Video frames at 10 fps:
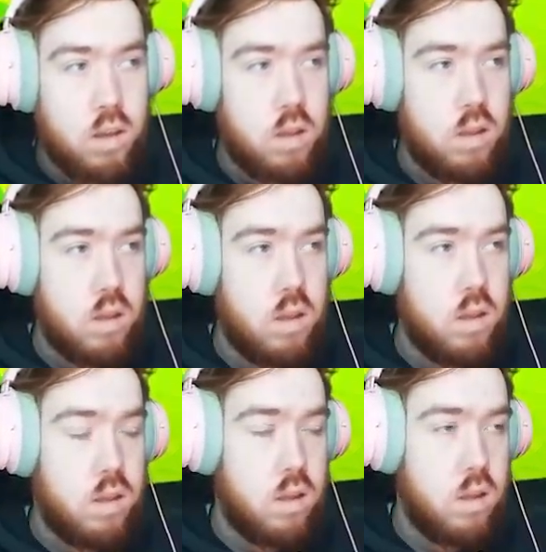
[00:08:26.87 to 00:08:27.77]

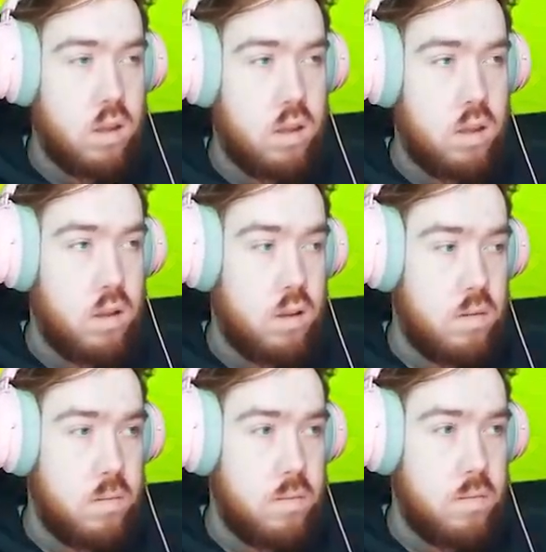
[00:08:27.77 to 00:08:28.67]

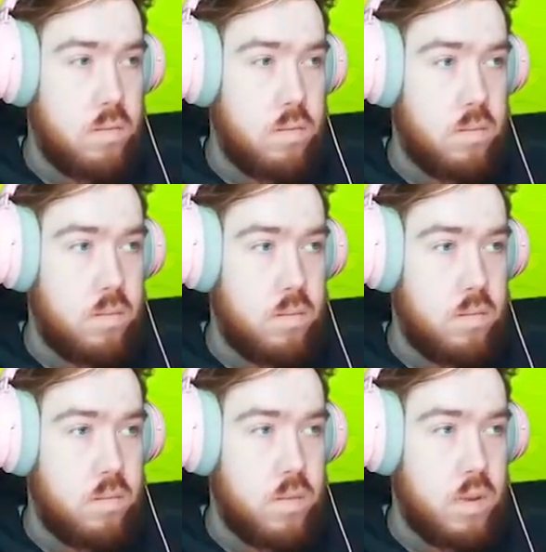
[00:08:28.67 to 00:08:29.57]
[no speech]